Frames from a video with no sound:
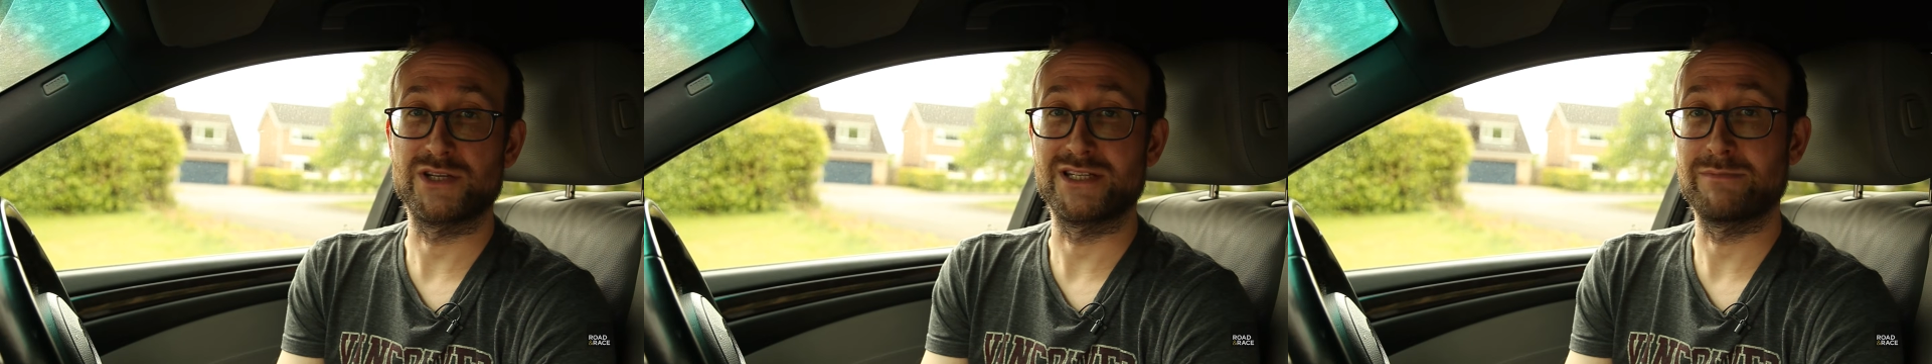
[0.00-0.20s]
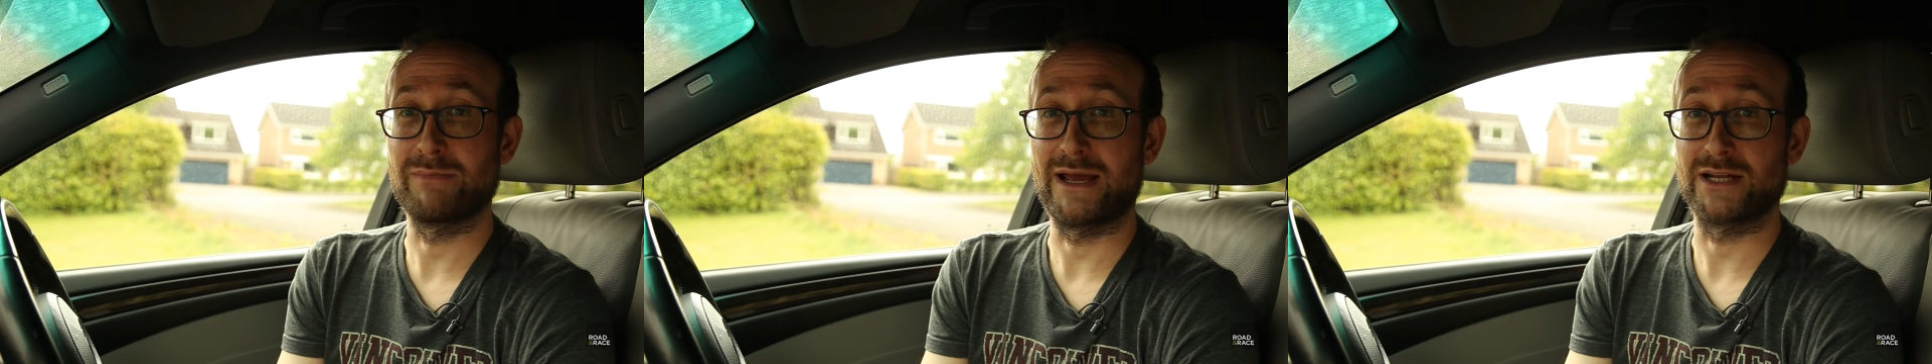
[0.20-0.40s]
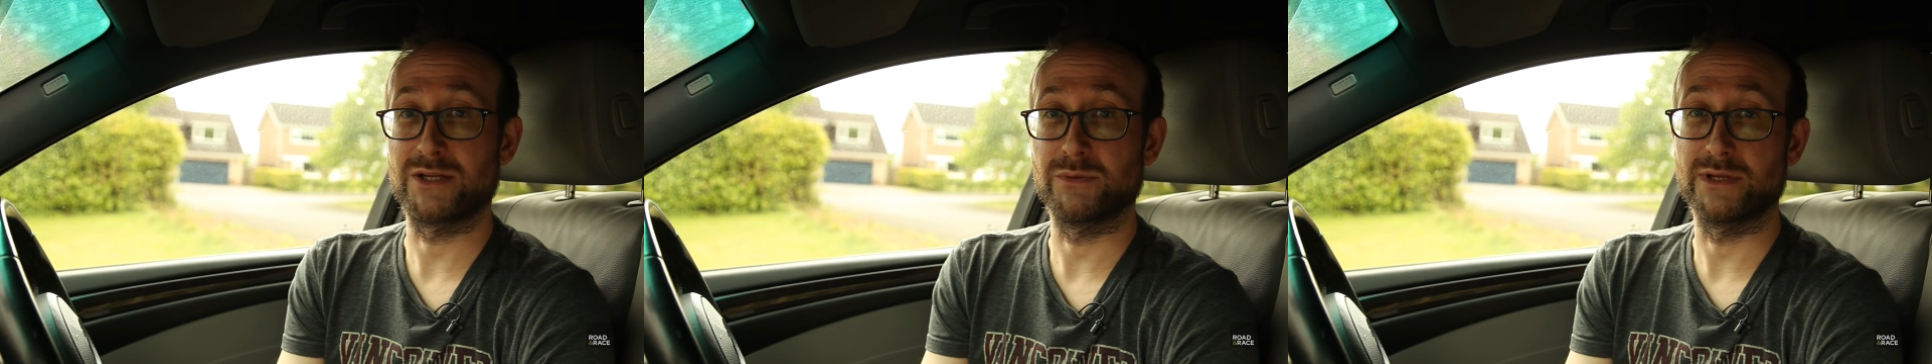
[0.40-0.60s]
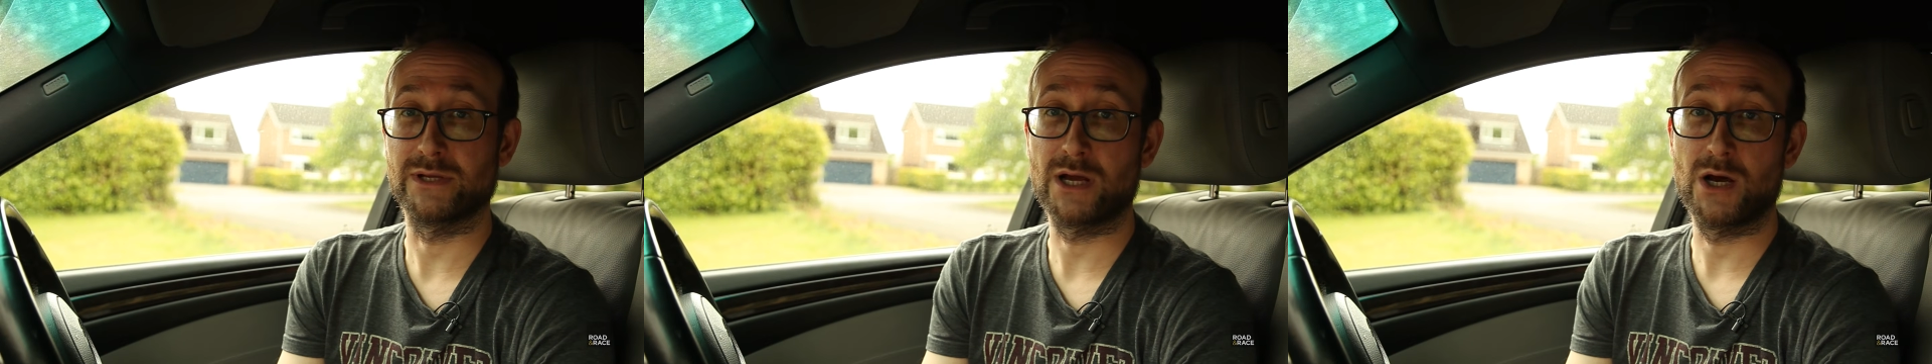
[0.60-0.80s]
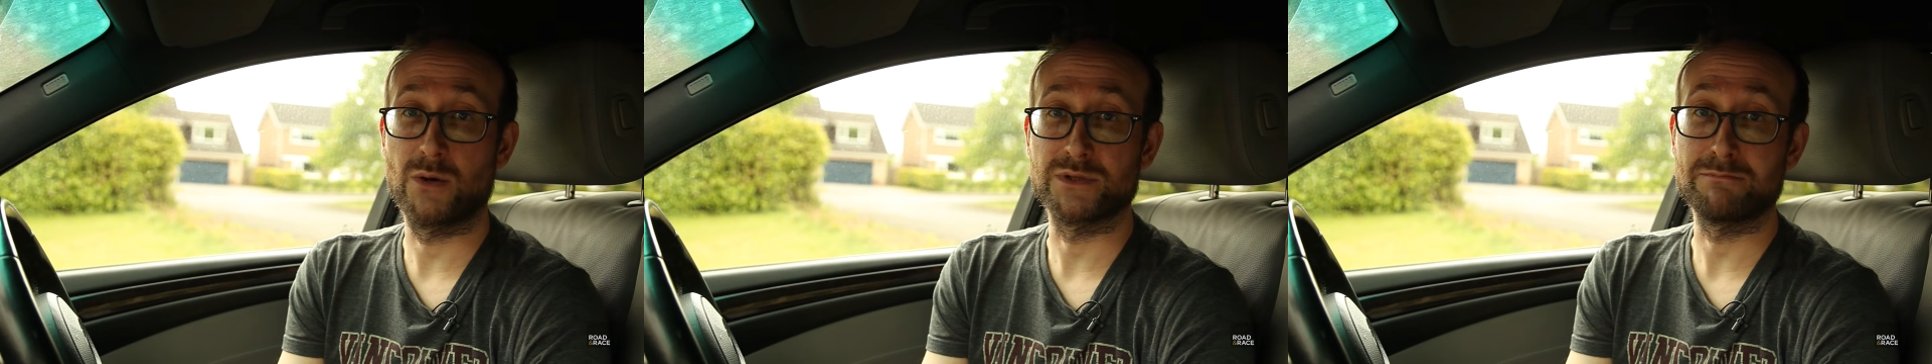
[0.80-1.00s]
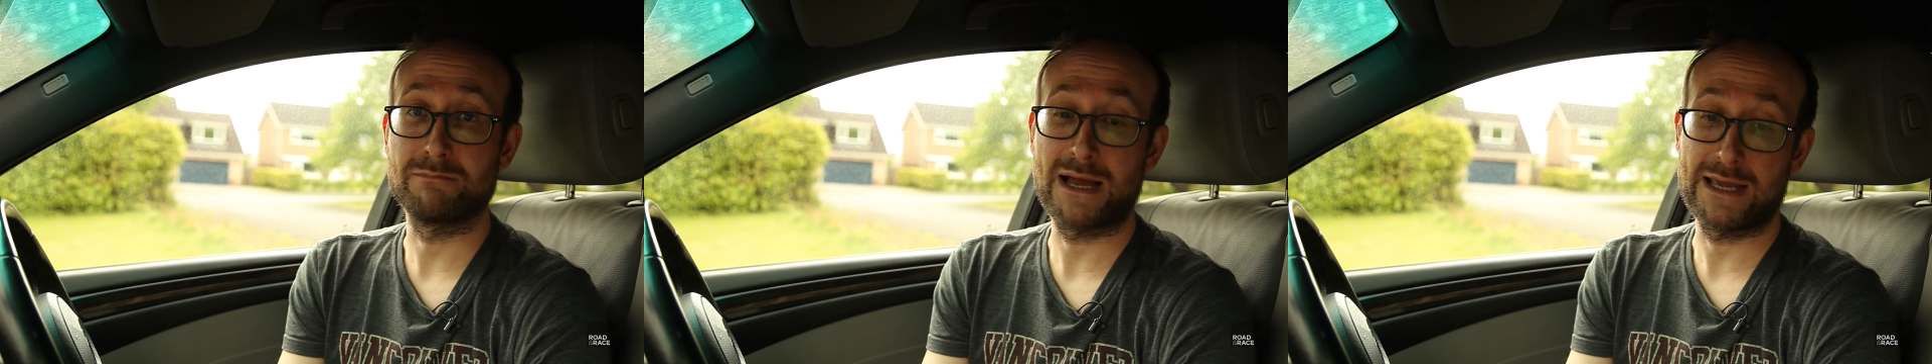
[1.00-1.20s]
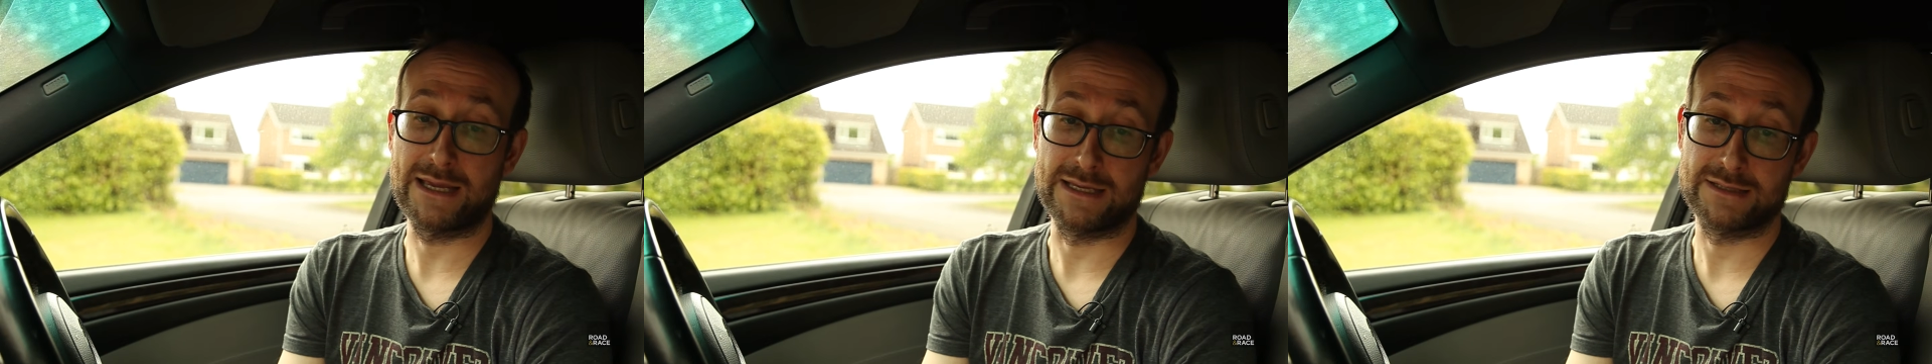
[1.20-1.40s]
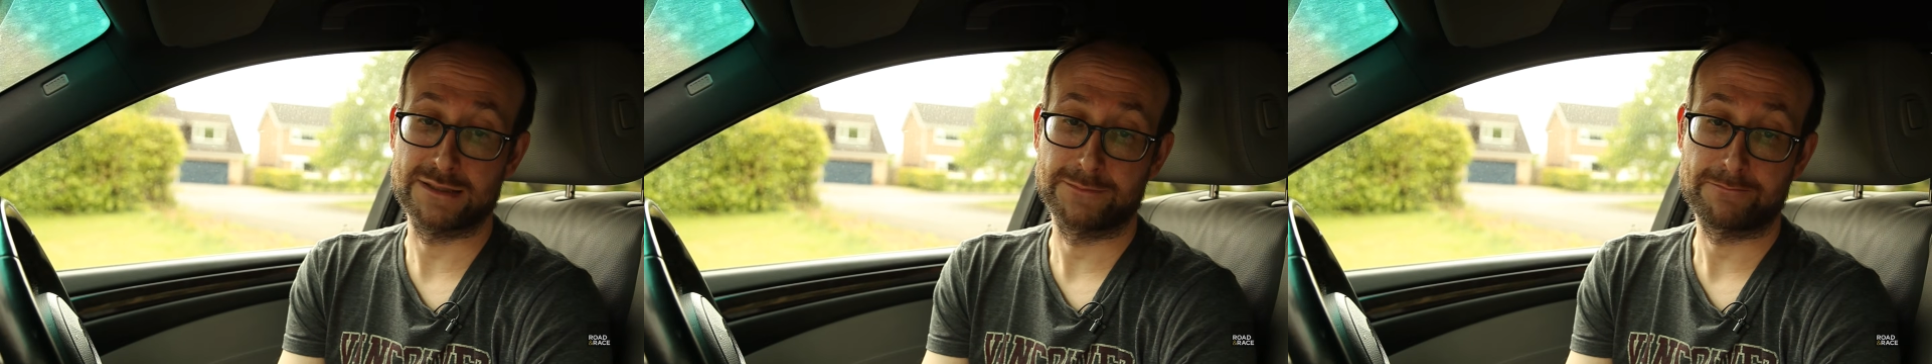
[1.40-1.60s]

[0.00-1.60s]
spec'd when the car was made.